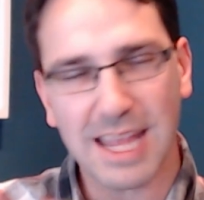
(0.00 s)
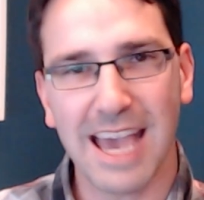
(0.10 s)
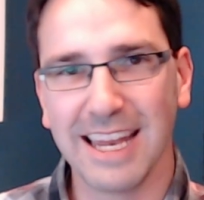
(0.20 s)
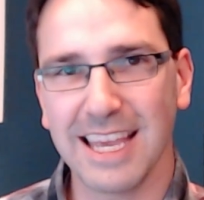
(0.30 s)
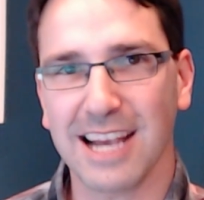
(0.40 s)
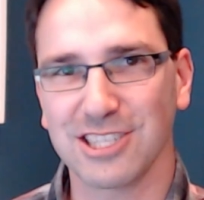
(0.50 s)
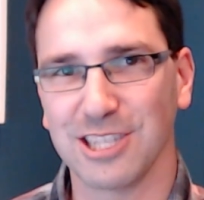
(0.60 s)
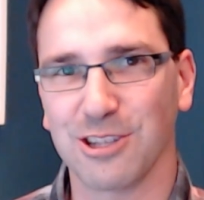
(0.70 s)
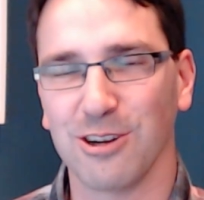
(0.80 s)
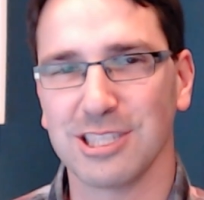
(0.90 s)
And he
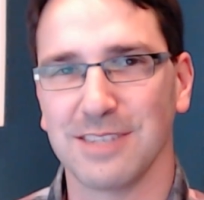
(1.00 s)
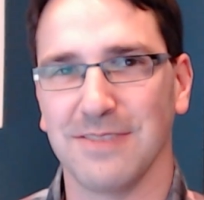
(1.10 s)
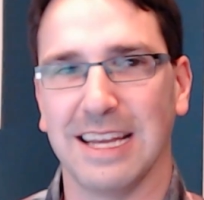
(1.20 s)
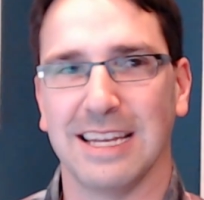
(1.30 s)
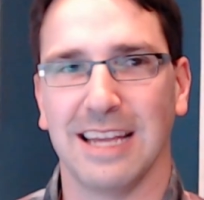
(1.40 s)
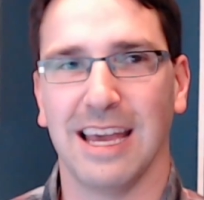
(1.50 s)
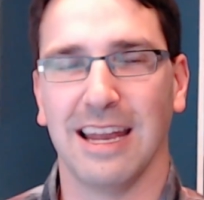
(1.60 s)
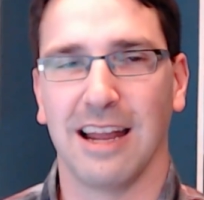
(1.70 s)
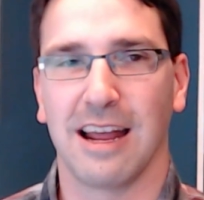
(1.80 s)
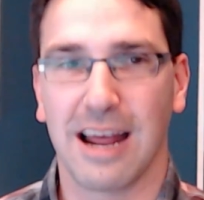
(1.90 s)
actually turns to me,
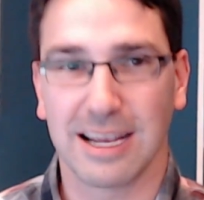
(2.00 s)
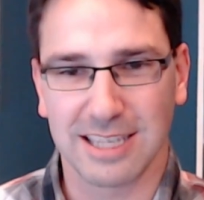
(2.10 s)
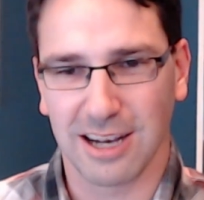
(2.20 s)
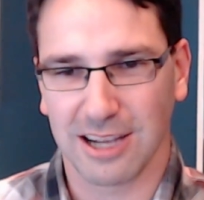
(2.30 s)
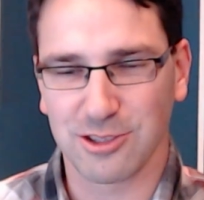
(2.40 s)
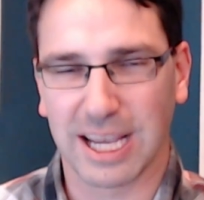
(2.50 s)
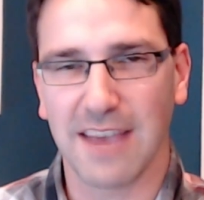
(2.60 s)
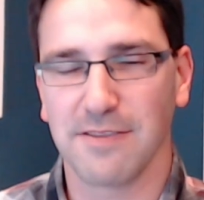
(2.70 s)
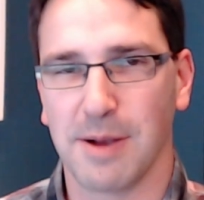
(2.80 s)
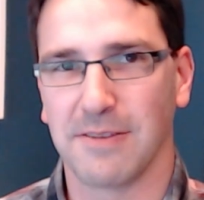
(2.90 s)
and I, I said, so I
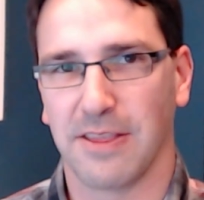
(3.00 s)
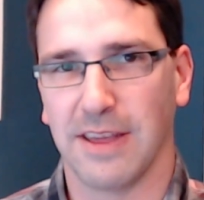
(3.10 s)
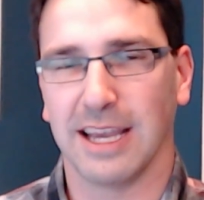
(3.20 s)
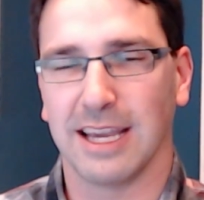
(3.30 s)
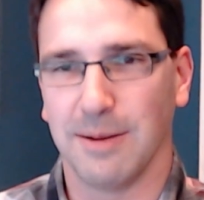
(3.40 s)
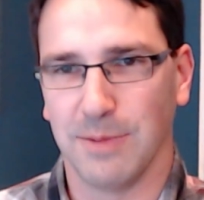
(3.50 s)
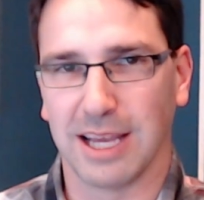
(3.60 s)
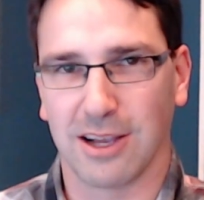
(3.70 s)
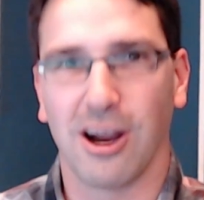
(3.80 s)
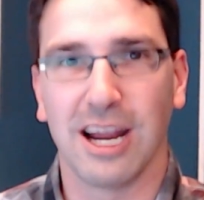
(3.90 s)
gave him everything, and I'm
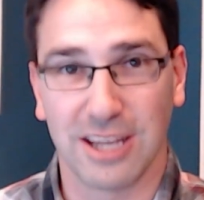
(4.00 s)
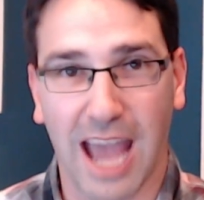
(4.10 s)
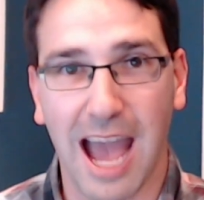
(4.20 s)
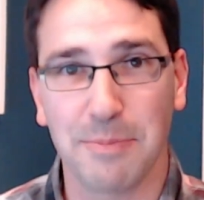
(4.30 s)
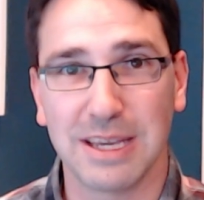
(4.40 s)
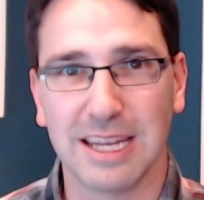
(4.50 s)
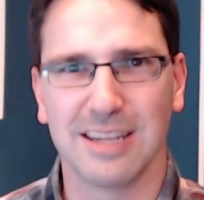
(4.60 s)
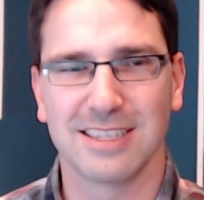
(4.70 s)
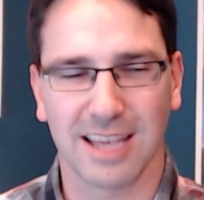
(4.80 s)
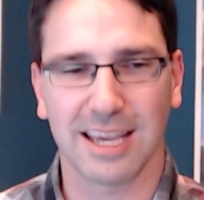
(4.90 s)
like, all right, you happy? And
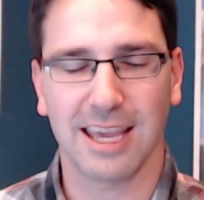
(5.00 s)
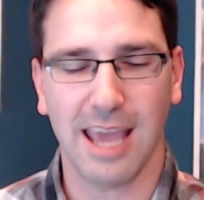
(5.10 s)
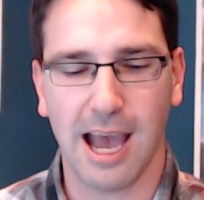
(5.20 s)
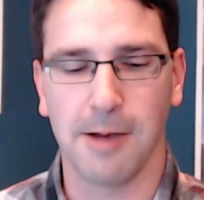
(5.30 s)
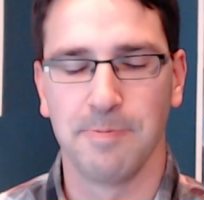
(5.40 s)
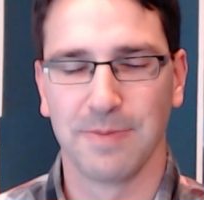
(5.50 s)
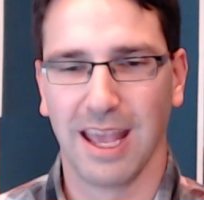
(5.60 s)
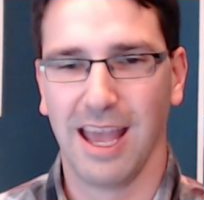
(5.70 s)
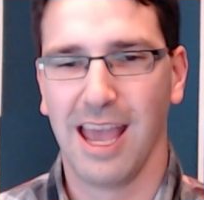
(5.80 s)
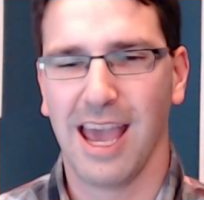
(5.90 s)
he's like, yeah.
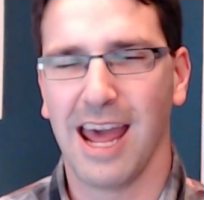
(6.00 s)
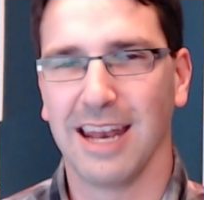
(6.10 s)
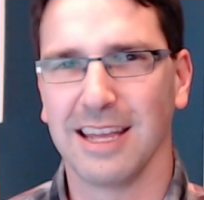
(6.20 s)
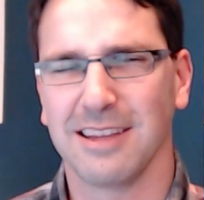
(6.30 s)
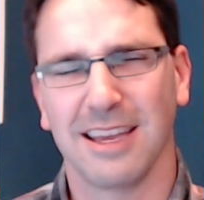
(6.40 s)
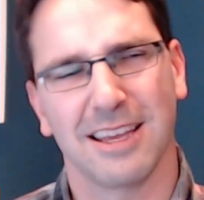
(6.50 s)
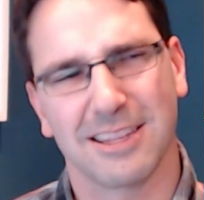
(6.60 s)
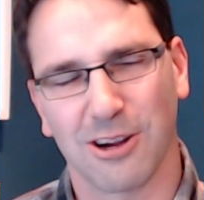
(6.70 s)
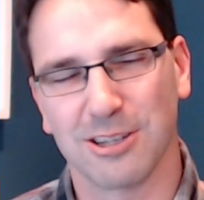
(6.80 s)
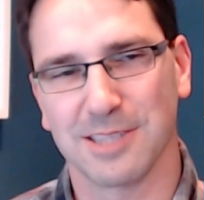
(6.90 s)
And he, he
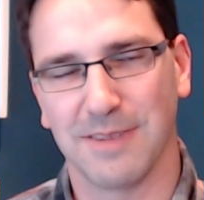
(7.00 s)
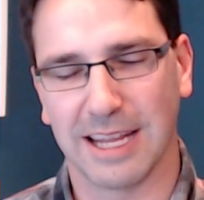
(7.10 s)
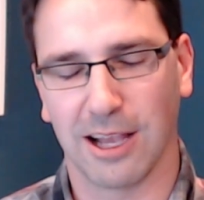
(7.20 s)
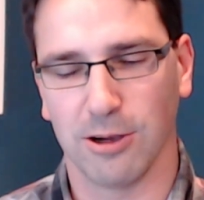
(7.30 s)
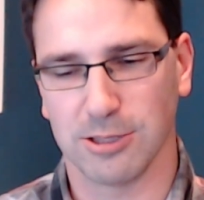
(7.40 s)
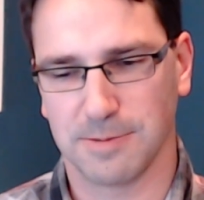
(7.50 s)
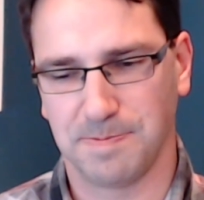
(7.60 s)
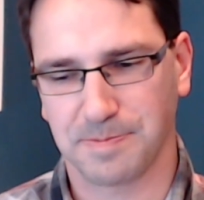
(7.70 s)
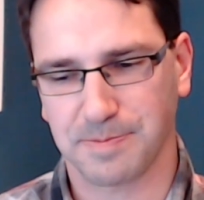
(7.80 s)
turns to me and he goes,